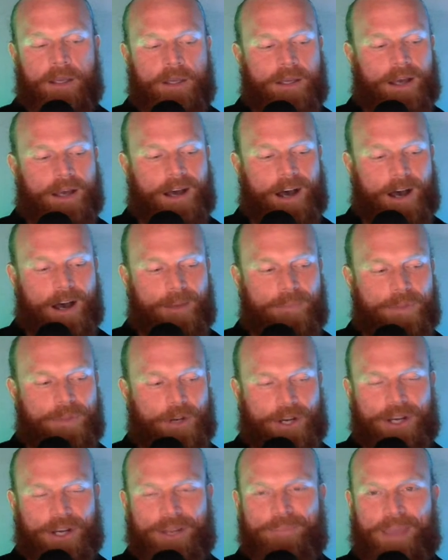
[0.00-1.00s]
they're
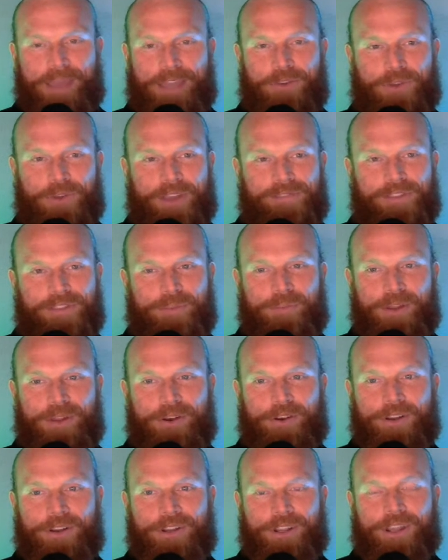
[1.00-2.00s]
going to make you give
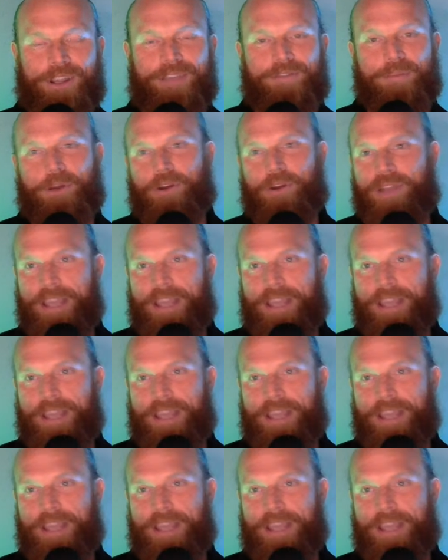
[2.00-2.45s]
them your